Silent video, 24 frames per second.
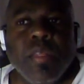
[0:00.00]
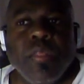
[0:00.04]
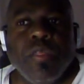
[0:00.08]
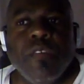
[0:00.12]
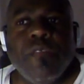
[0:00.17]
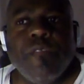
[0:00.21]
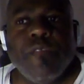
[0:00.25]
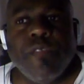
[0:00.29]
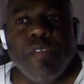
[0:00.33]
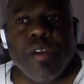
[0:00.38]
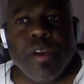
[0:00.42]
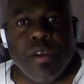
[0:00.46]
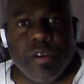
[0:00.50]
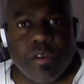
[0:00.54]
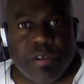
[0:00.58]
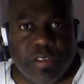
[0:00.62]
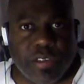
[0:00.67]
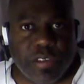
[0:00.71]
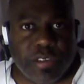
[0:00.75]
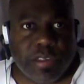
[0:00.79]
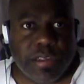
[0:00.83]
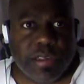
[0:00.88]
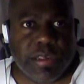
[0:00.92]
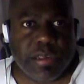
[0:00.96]
The
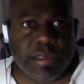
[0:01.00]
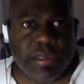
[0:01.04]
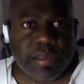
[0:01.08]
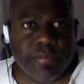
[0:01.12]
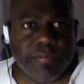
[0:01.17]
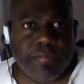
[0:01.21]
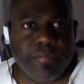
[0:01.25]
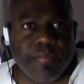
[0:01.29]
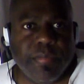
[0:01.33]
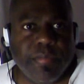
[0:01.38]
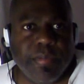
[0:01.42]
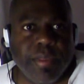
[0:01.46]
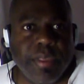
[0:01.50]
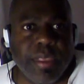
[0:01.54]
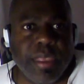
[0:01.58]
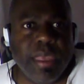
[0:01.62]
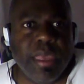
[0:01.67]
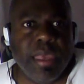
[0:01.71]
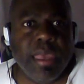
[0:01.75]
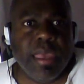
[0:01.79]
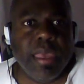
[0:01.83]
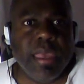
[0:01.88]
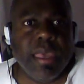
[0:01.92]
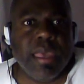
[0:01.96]
first
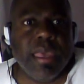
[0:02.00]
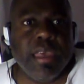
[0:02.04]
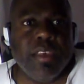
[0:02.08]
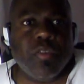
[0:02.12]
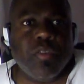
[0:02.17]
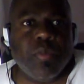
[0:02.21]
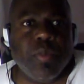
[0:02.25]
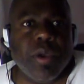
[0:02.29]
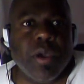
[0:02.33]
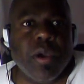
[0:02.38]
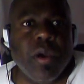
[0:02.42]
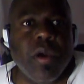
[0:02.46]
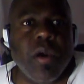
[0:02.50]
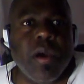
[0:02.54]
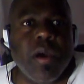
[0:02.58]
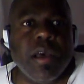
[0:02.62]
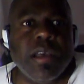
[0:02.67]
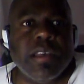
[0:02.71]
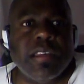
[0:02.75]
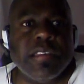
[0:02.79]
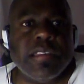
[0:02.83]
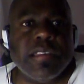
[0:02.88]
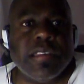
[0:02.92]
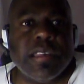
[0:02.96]
is
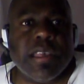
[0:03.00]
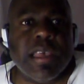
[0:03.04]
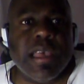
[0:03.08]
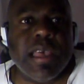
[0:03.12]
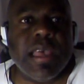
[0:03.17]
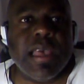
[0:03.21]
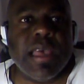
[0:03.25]
because